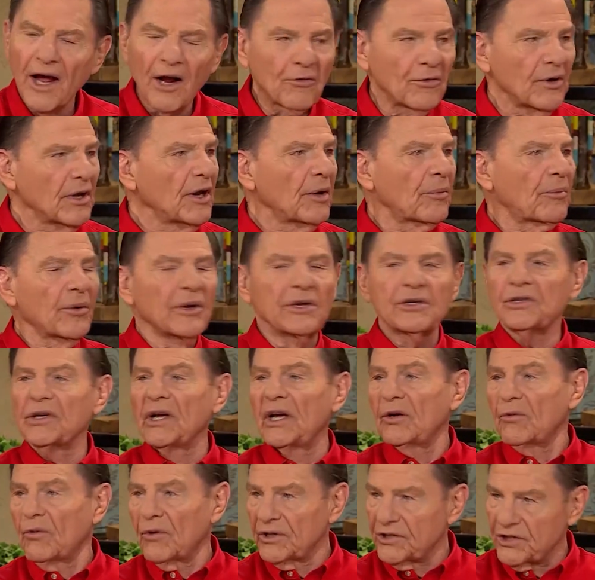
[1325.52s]
I really
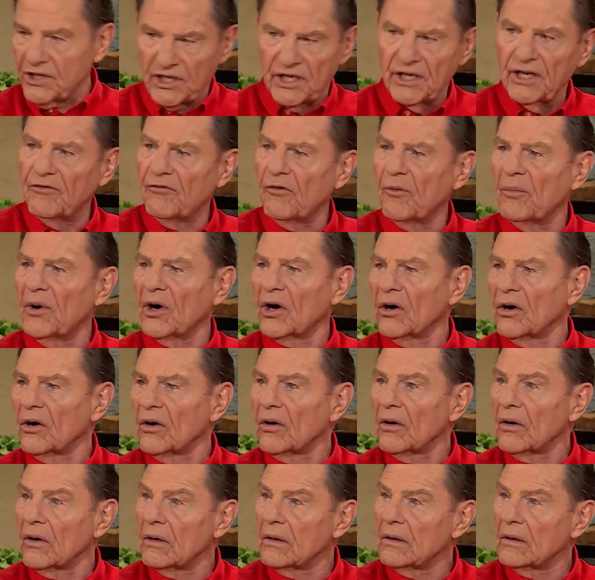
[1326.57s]
appreciate what you did for my girl.